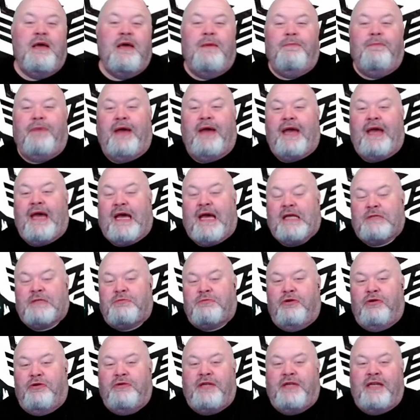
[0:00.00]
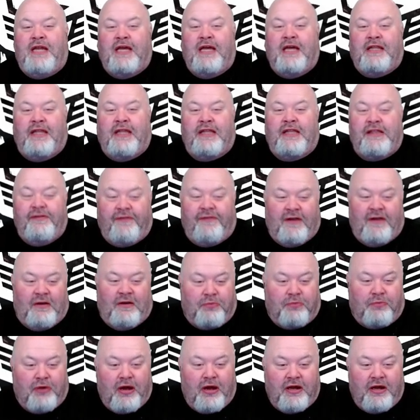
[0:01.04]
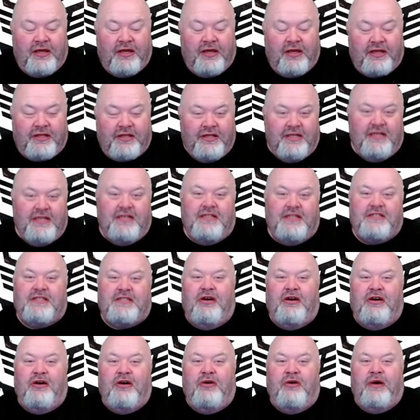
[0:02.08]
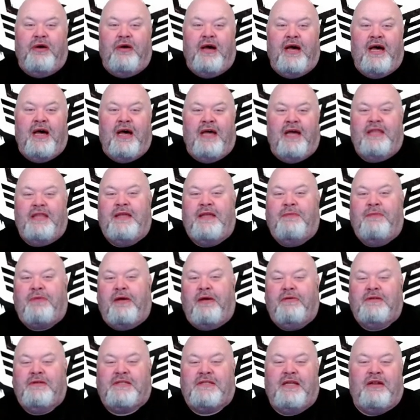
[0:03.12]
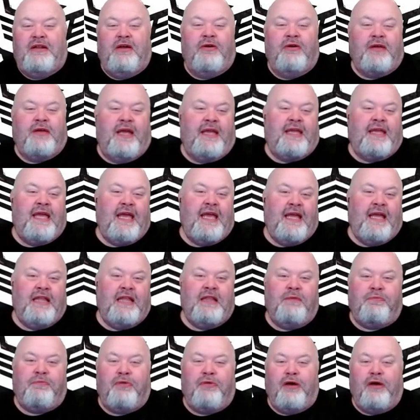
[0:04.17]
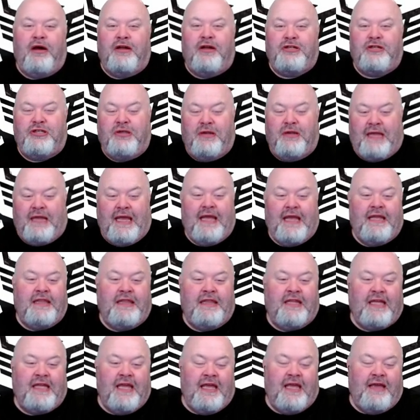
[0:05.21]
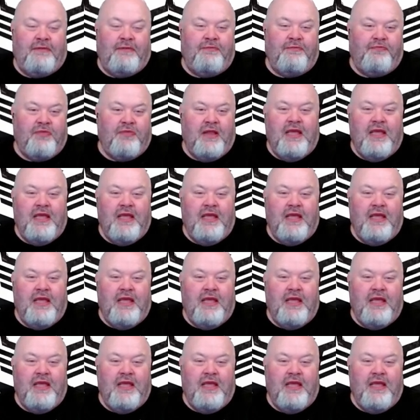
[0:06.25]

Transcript: but Hasbro did not like the final product so uh, they probably said, okay, can the prod, can the game,